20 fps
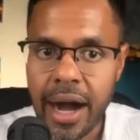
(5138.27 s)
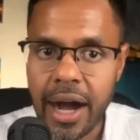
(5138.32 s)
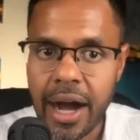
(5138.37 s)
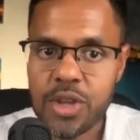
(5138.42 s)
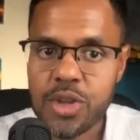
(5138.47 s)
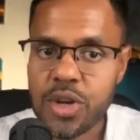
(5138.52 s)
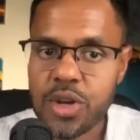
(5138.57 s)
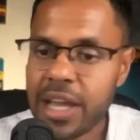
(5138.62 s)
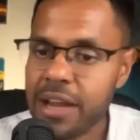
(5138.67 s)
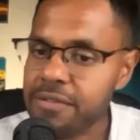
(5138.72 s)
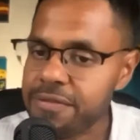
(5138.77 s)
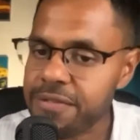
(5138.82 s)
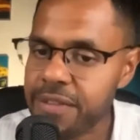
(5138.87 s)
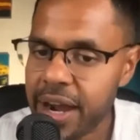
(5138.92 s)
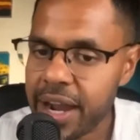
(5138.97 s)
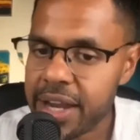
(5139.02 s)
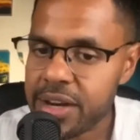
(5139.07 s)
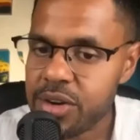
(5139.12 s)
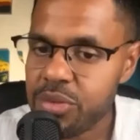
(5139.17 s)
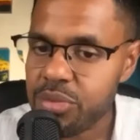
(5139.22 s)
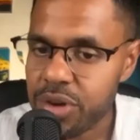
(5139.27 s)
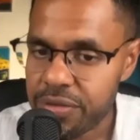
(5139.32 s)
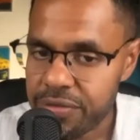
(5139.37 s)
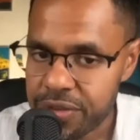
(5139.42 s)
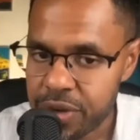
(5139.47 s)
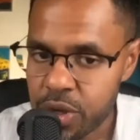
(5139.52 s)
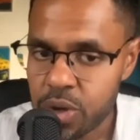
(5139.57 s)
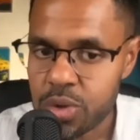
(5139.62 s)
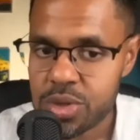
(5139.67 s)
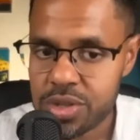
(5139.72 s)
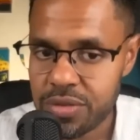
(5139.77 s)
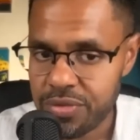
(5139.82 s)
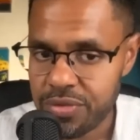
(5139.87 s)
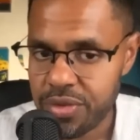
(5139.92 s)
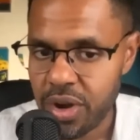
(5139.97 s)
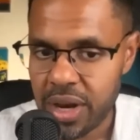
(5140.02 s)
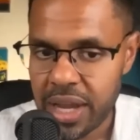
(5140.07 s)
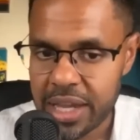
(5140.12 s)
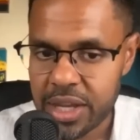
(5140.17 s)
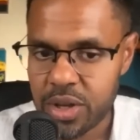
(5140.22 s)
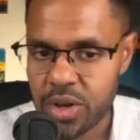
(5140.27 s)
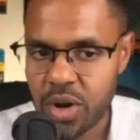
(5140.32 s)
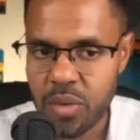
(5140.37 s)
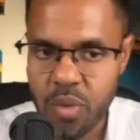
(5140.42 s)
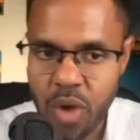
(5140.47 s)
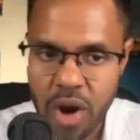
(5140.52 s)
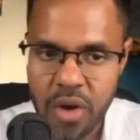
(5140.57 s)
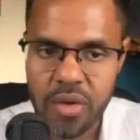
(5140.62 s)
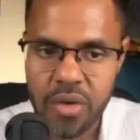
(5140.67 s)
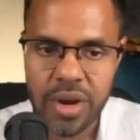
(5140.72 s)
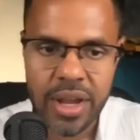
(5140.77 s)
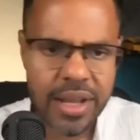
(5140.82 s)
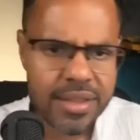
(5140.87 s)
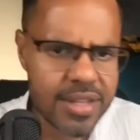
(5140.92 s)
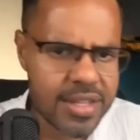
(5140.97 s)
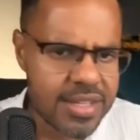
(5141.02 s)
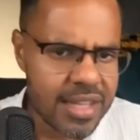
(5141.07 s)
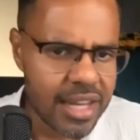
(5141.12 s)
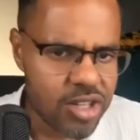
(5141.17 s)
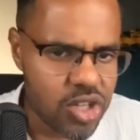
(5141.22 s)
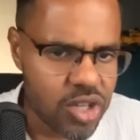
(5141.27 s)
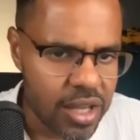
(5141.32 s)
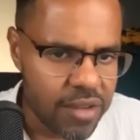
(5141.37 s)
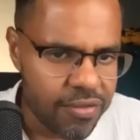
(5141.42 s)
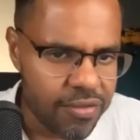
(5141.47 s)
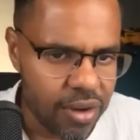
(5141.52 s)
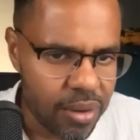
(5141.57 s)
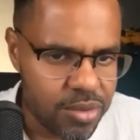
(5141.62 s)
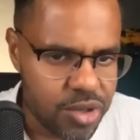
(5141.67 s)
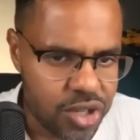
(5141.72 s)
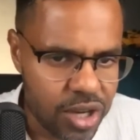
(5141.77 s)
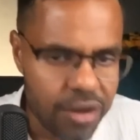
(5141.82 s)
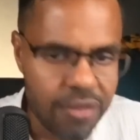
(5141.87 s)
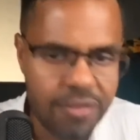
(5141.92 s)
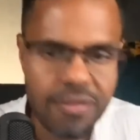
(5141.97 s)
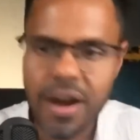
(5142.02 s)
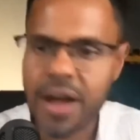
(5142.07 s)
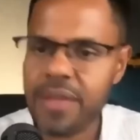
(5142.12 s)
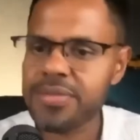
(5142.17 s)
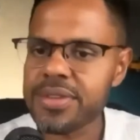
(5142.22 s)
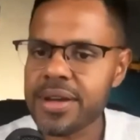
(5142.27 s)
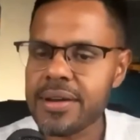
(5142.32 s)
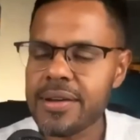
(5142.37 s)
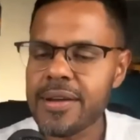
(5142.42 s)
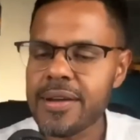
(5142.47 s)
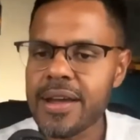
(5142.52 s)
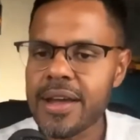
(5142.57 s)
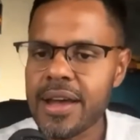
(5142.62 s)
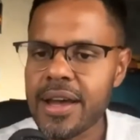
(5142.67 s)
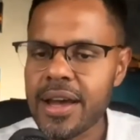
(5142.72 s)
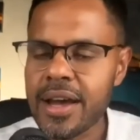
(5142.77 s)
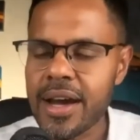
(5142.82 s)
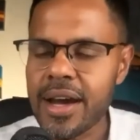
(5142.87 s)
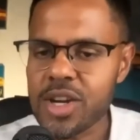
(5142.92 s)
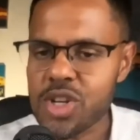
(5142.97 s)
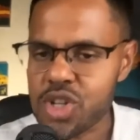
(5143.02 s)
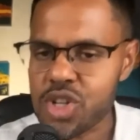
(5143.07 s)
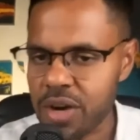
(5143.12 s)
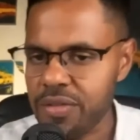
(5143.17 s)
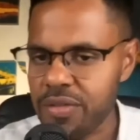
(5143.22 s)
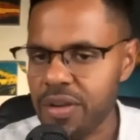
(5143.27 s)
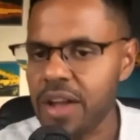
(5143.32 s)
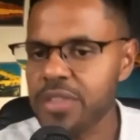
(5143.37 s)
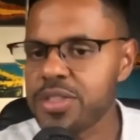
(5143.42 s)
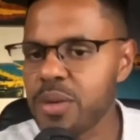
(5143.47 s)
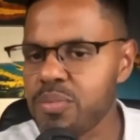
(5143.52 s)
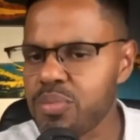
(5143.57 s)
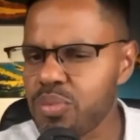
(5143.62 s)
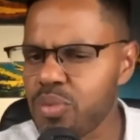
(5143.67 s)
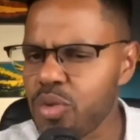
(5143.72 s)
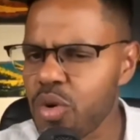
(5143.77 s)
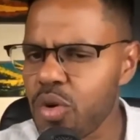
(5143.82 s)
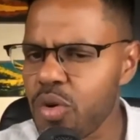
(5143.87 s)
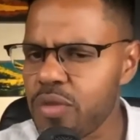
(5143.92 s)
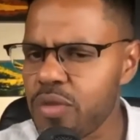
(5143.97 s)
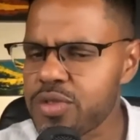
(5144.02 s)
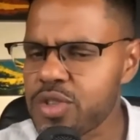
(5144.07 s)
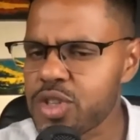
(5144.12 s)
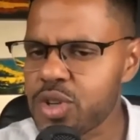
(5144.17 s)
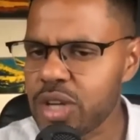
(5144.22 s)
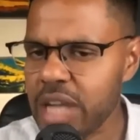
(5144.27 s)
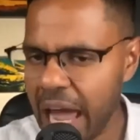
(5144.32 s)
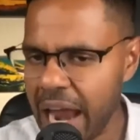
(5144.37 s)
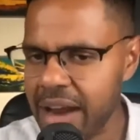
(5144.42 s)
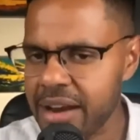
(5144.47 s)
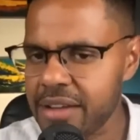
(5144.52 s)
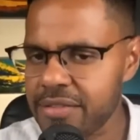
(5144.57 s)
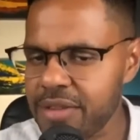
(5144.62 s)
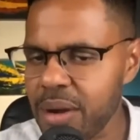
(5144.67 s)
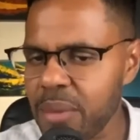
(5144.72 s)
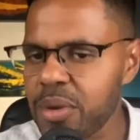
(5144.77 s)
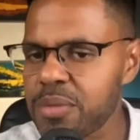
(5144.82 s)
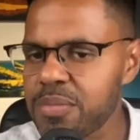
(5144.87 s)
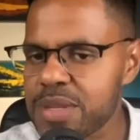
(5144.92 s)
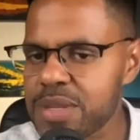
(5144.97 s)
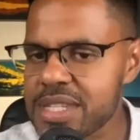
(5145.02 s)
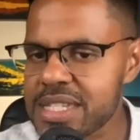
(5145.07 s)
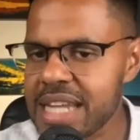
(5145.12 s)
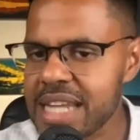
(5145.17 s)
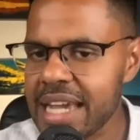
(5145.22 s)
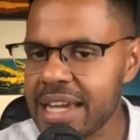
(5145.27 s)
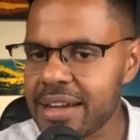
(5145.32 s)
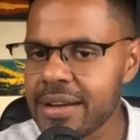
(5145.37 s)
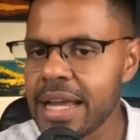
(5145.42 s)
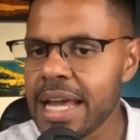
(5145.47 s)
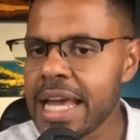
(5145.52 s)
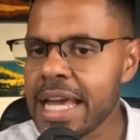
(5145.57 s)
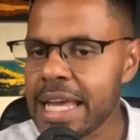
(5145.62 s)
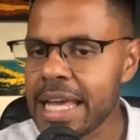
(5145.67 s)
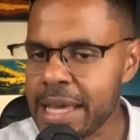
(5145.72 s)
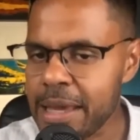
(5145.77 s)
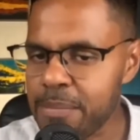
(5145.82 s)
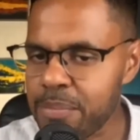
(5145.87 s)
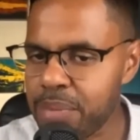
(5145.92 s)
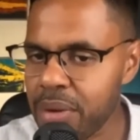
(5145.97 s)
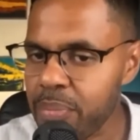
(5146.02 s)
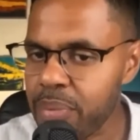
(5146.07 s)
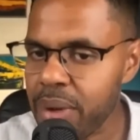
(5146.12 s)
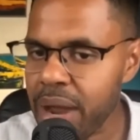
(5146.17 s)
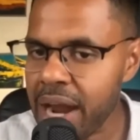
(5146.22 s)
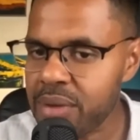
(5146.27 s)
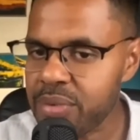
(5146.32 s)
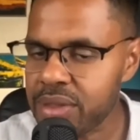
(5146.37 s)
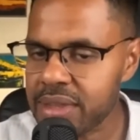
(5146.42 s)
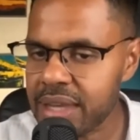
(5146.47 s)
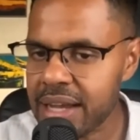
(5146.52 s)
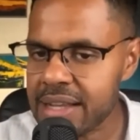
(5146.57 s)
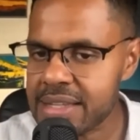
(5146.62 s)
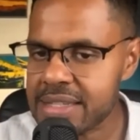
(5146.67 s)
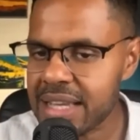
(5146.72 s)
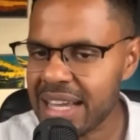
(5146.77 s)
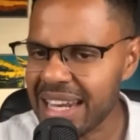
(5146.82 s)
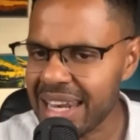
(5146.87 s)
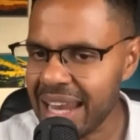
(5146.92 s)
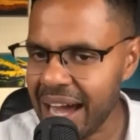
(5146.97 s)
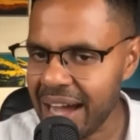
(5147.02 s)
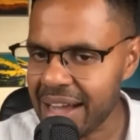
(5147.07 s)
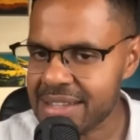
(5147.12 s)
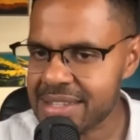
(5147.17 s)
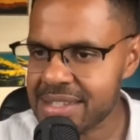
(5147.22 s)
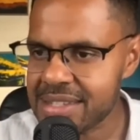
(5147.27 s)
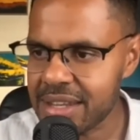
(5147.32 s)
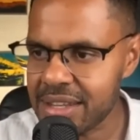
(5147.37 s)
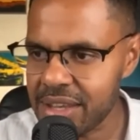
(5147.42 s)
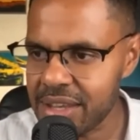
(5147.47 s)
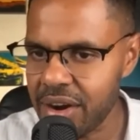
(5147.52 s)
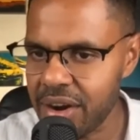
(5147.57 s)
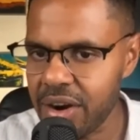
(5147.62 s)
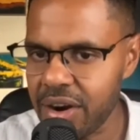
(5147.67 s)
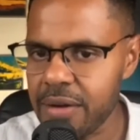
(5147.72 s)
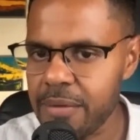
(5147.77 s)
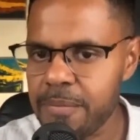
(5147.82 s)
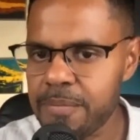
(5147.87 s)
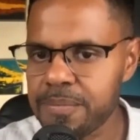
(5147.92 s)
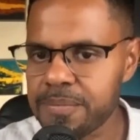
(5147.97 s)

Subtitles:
You can find reviews if you're like, wondering. And this is actually from Sharvanta. Sharvanta moved to Canada, if I'm not mistaken. He prepared with us last year.